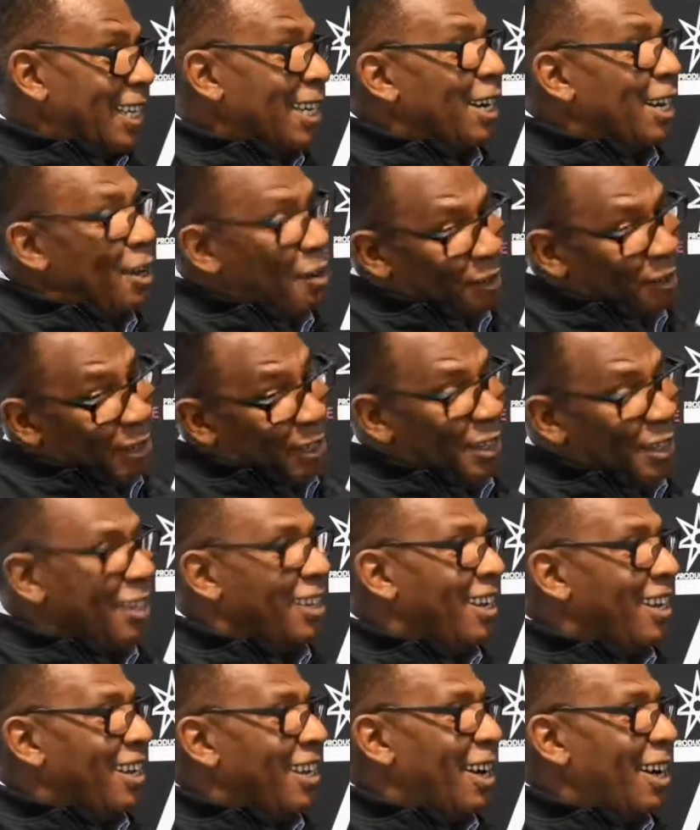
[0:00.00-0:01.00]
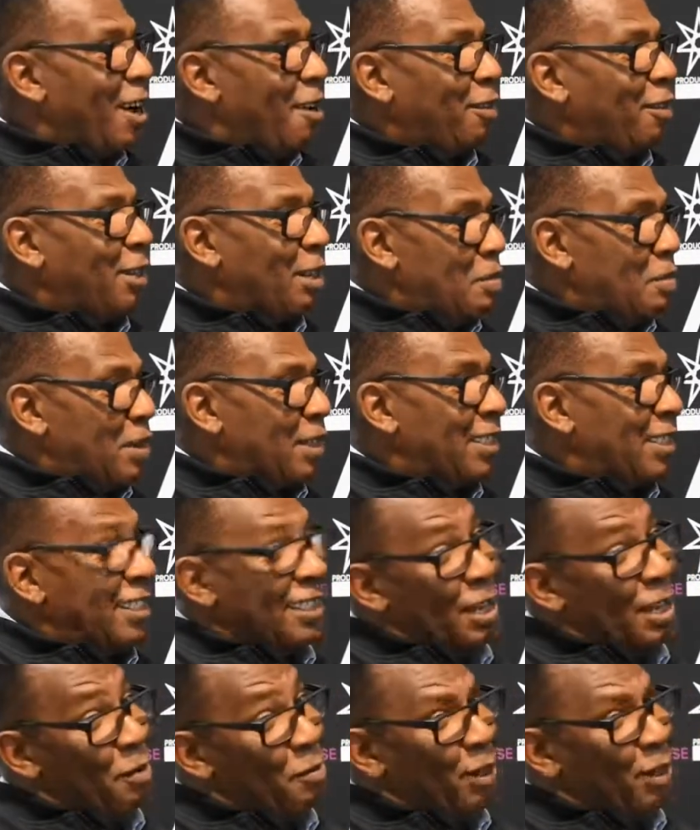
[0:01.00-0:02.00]
And then after the
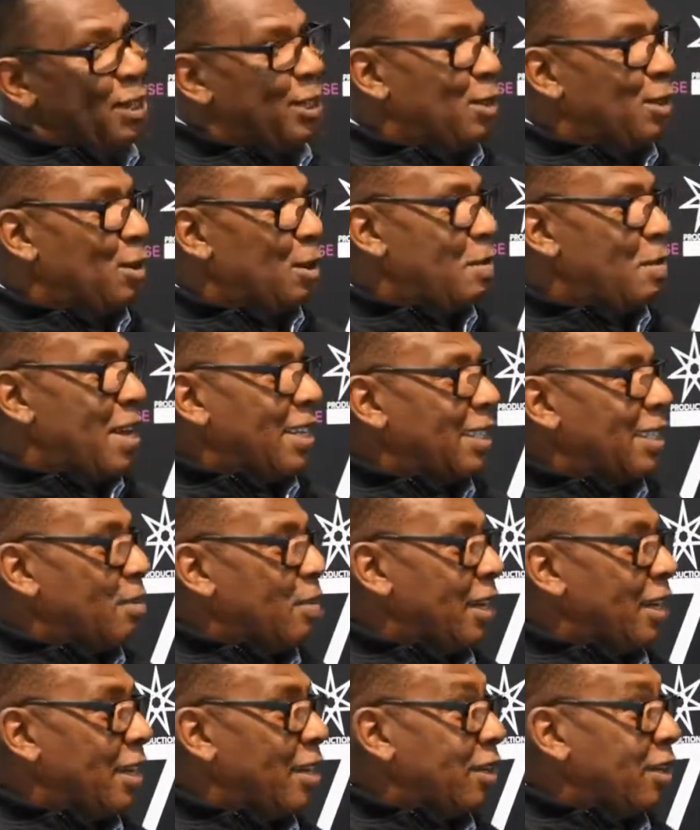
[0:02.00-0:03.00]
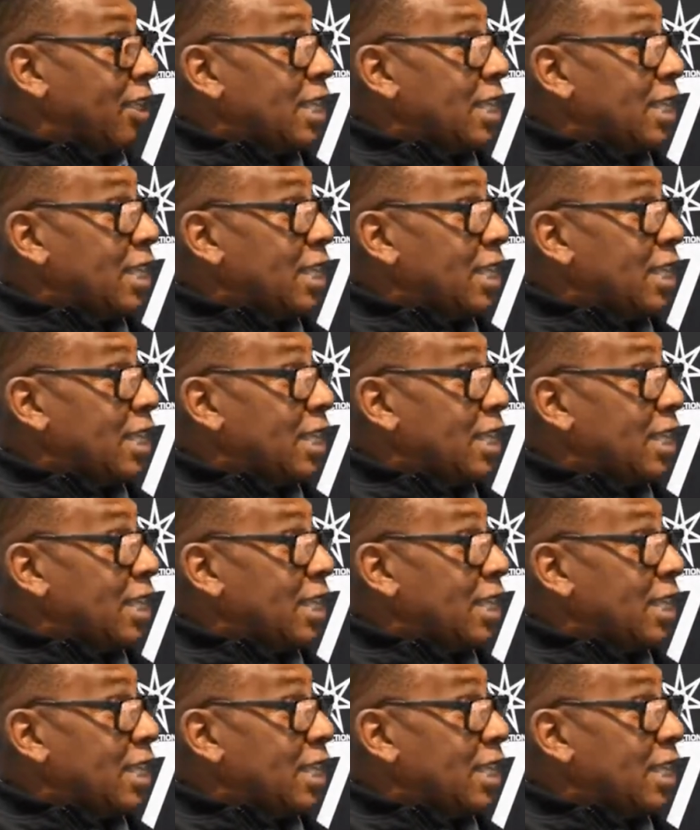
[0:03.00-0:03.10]
business, then we can talk about something else.